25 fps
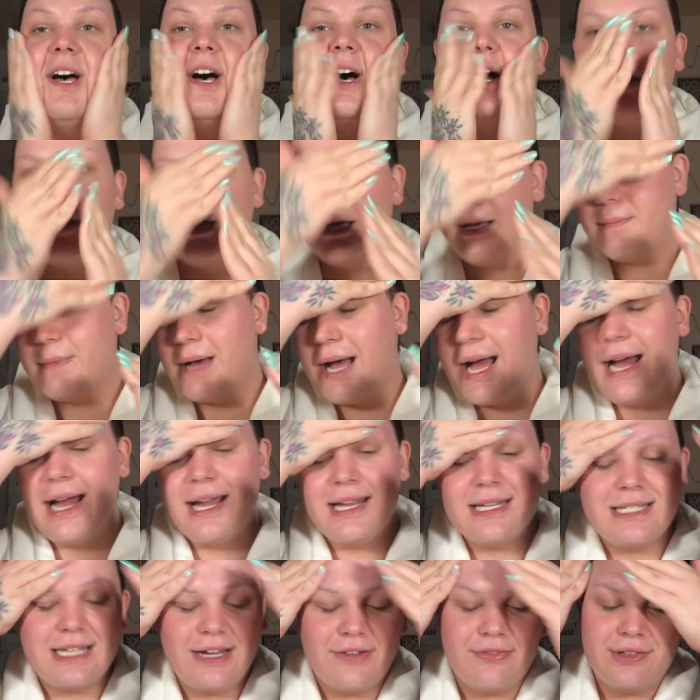Um,
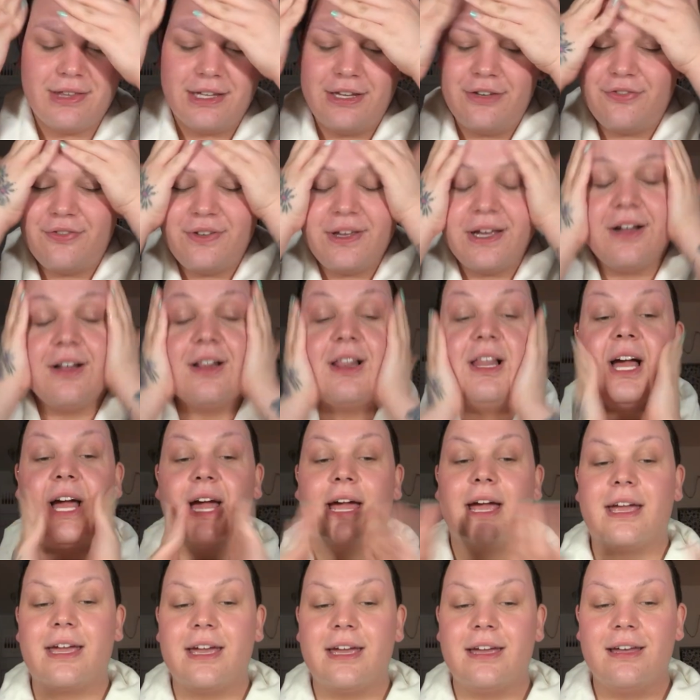I definitely feel
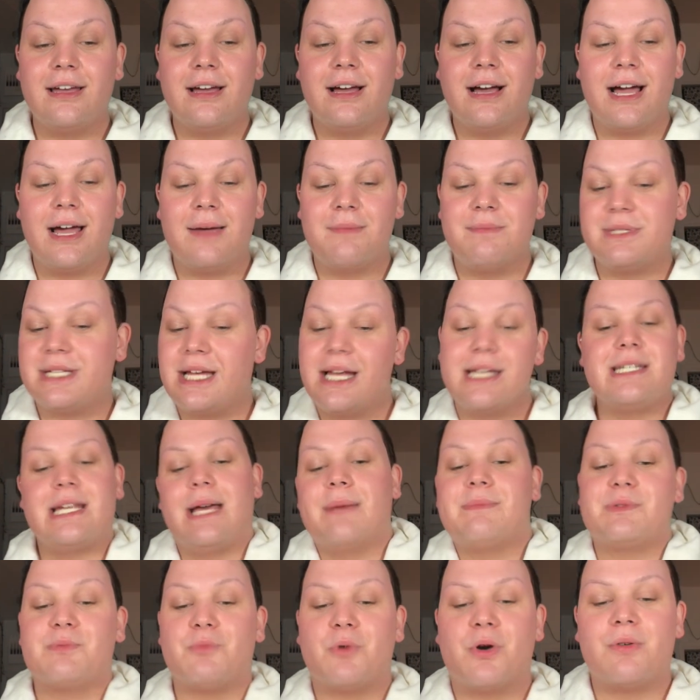like I'm 10
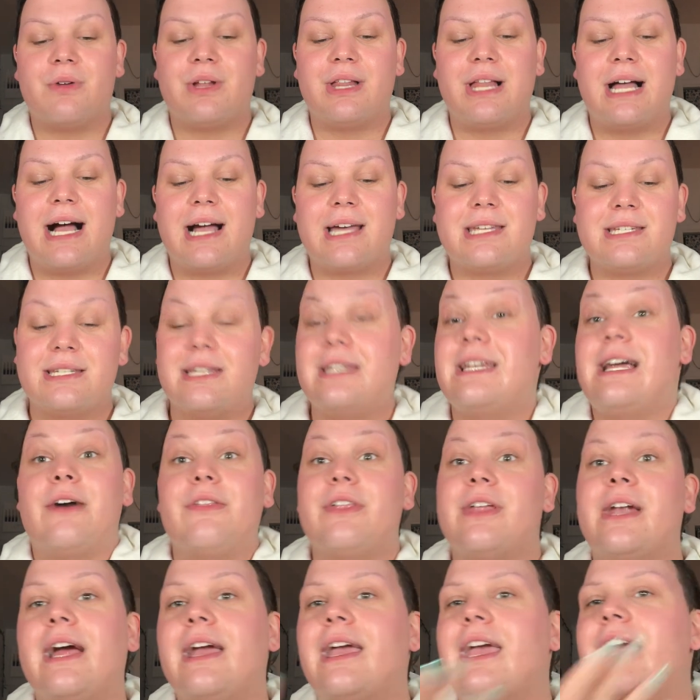times more relaxed now
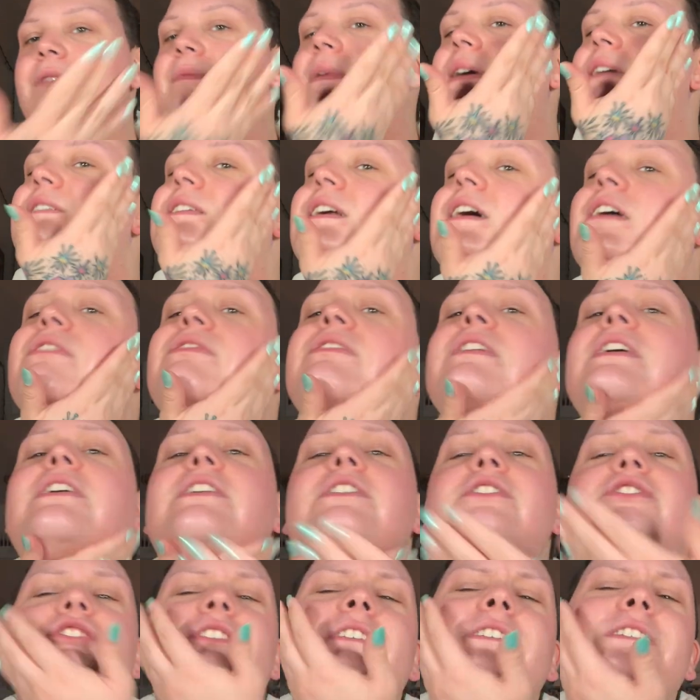that I gave myself
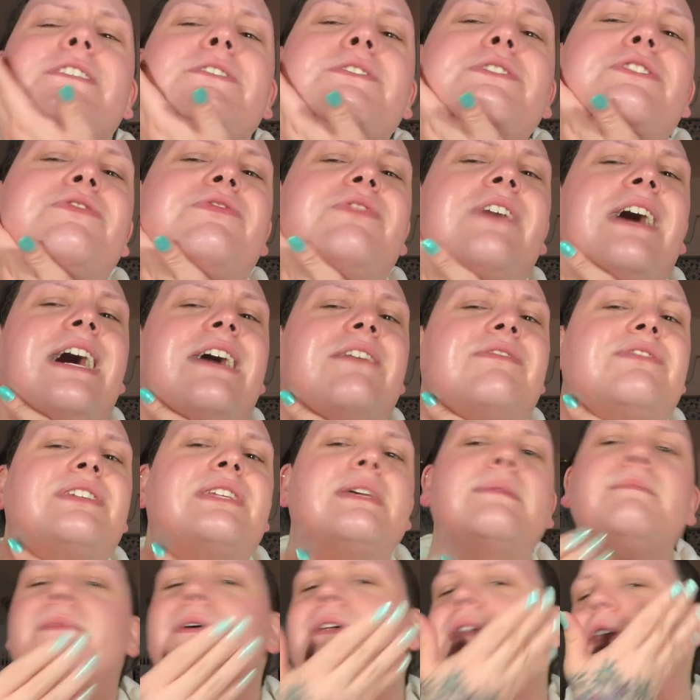just those five
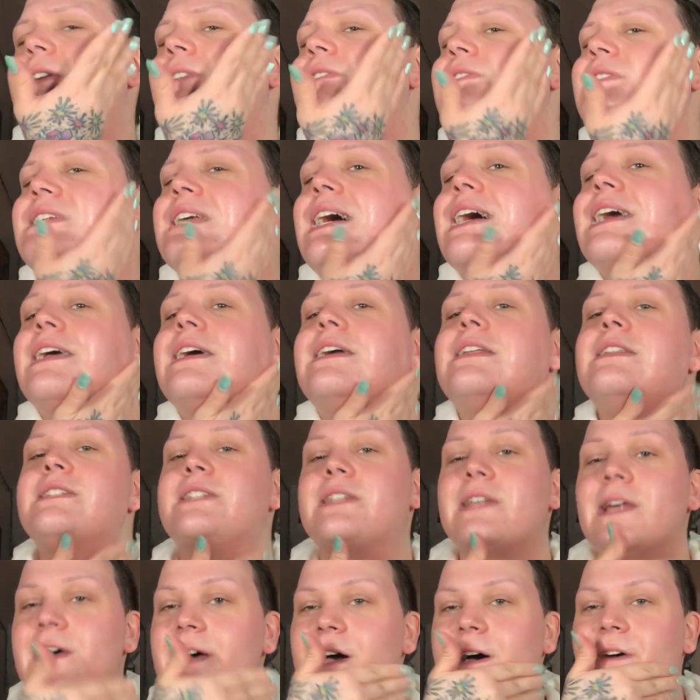simple little
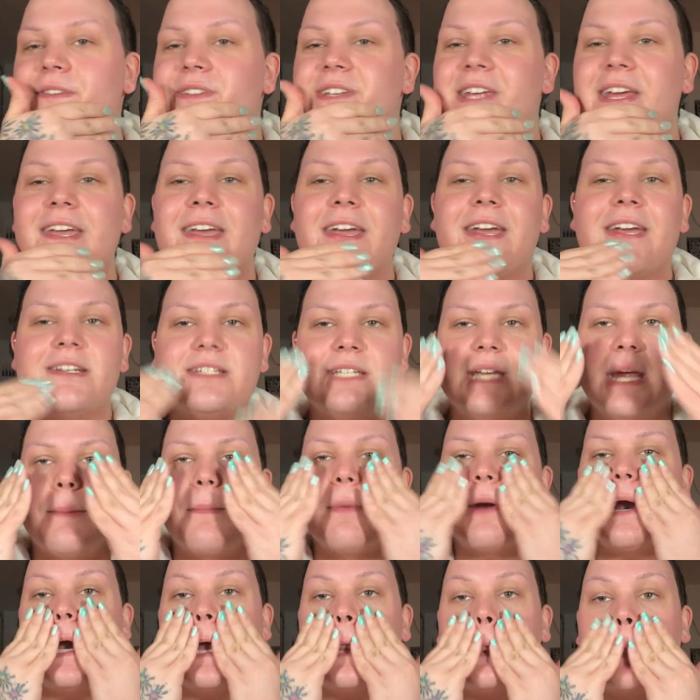seconds of taking a deep
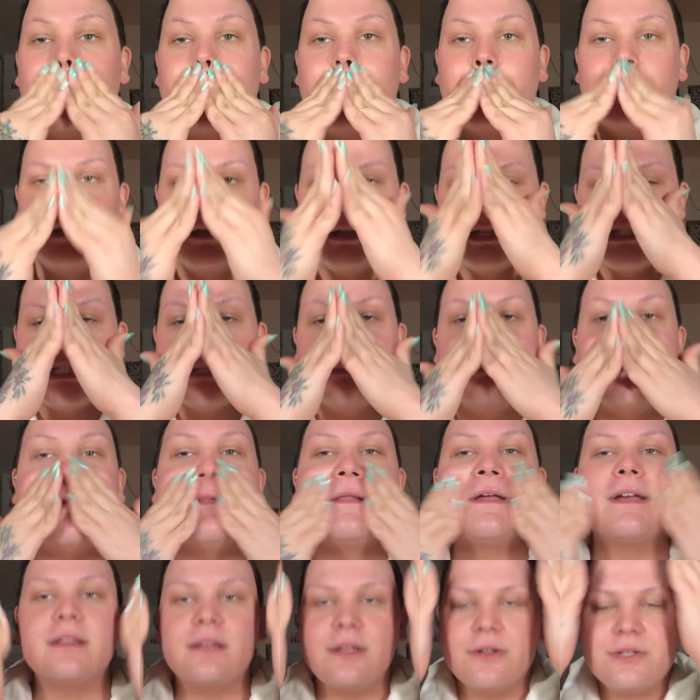breath,
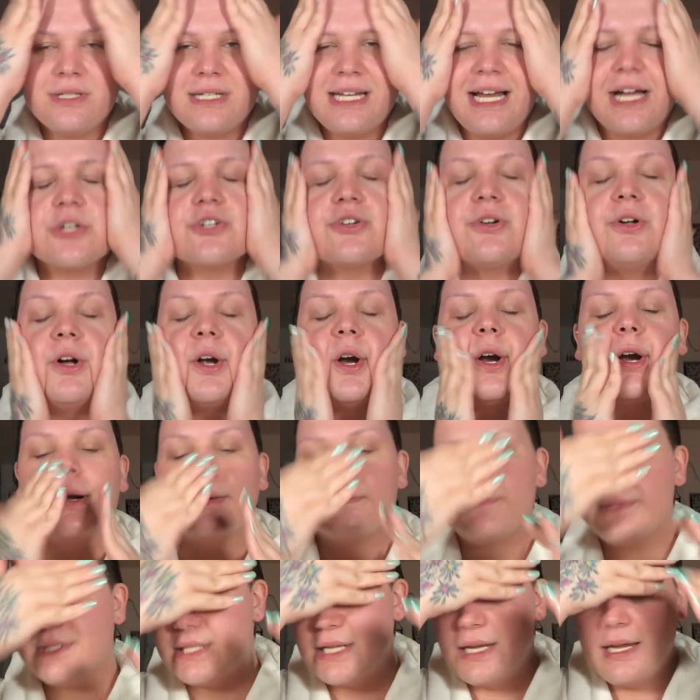smelling those natural
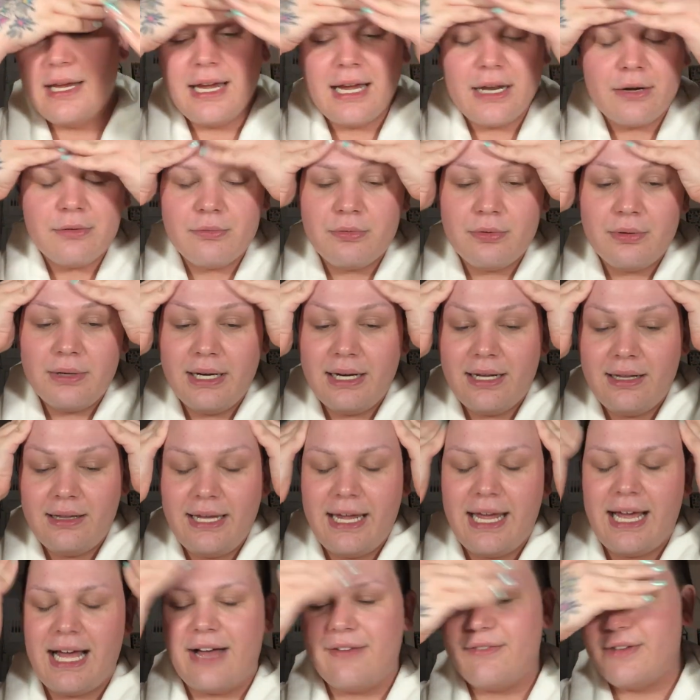herbs, and
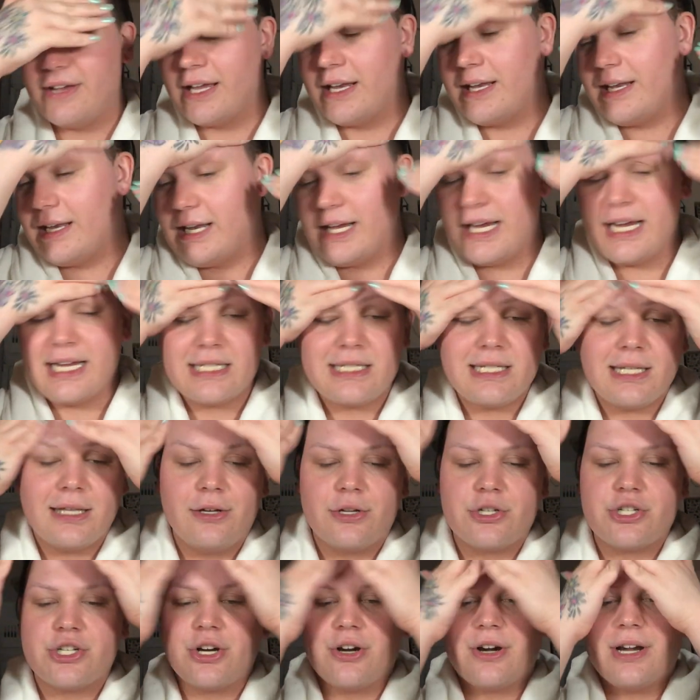really having a nice
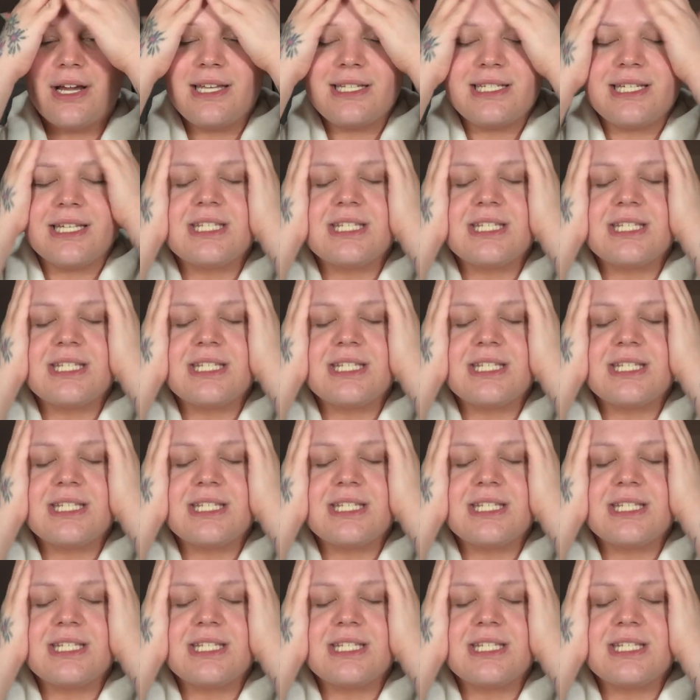luxurious